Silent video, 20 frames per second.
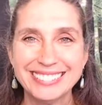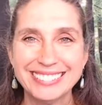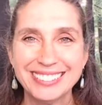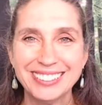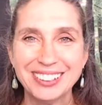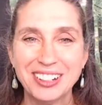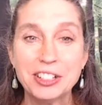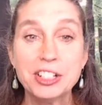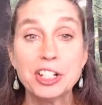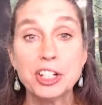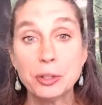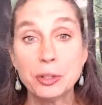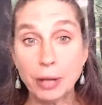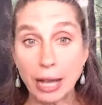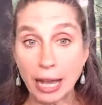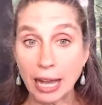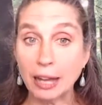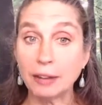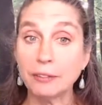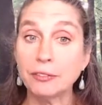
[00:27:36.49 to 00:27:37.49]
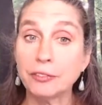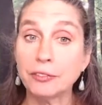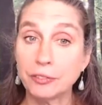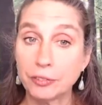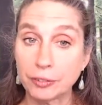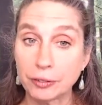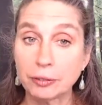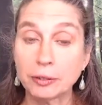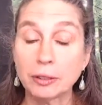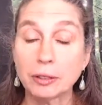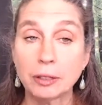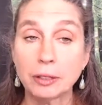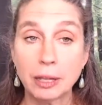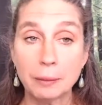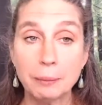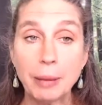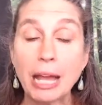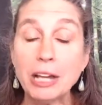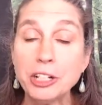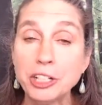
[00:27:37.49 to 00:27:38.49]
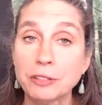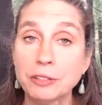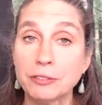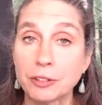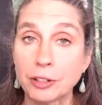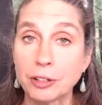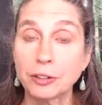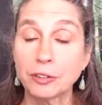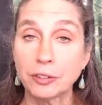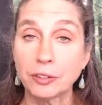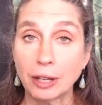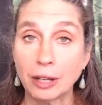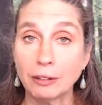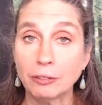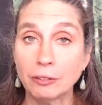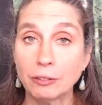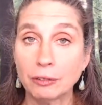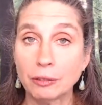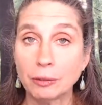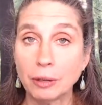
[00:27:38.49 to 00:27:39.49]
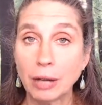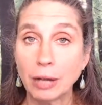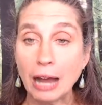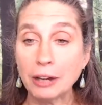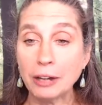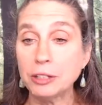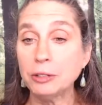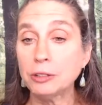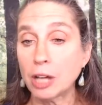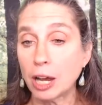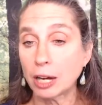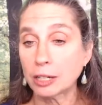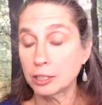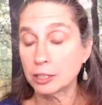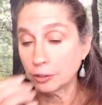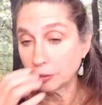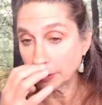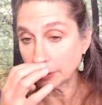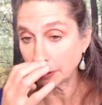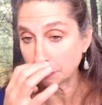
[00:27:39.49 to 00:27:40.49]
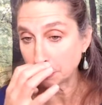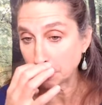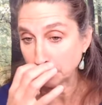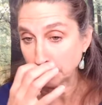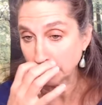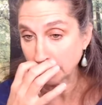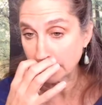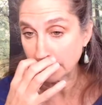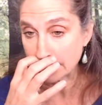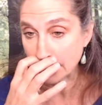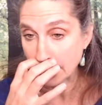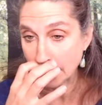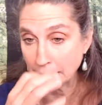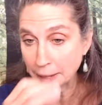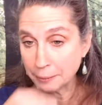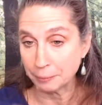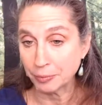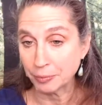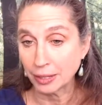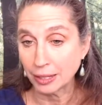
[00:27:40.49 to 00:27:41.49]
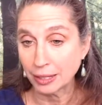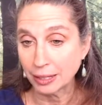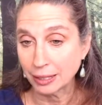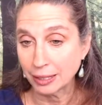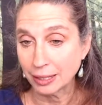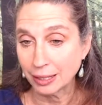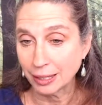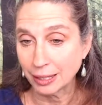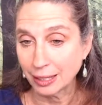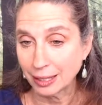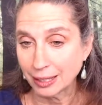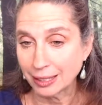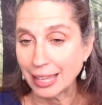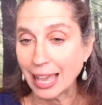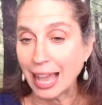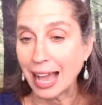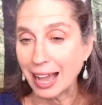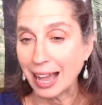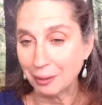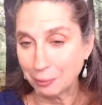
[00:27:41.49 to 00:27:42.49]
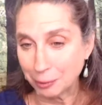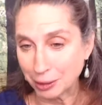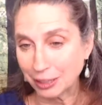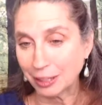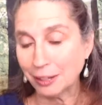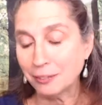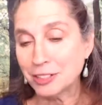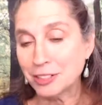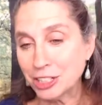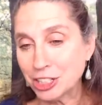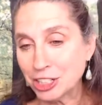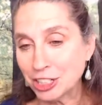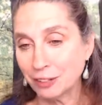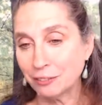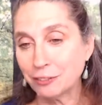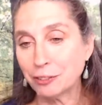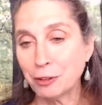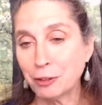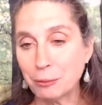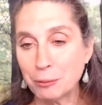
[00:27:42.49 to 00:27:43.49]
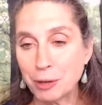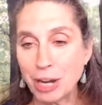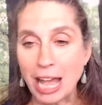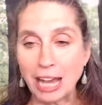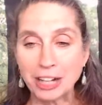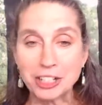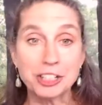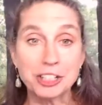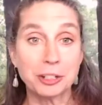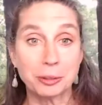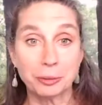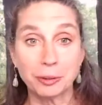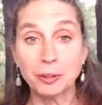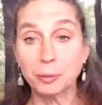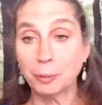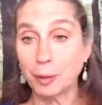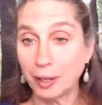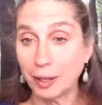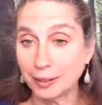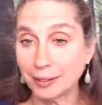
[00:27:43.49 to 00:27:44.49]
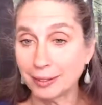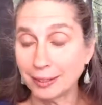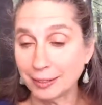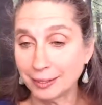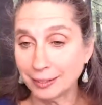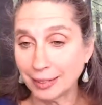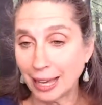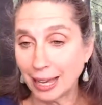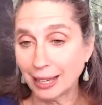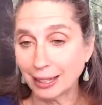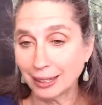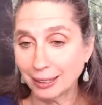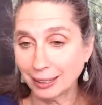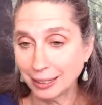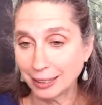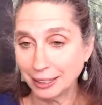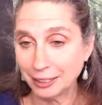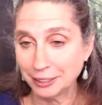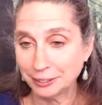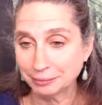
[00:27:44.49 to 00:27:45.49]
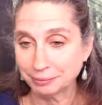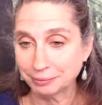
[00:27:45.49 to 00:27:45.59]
Or do you have compassion for yourself? How do you talk to yourself most of the time? Yeah, would love to shift from reaction to response. Exactly.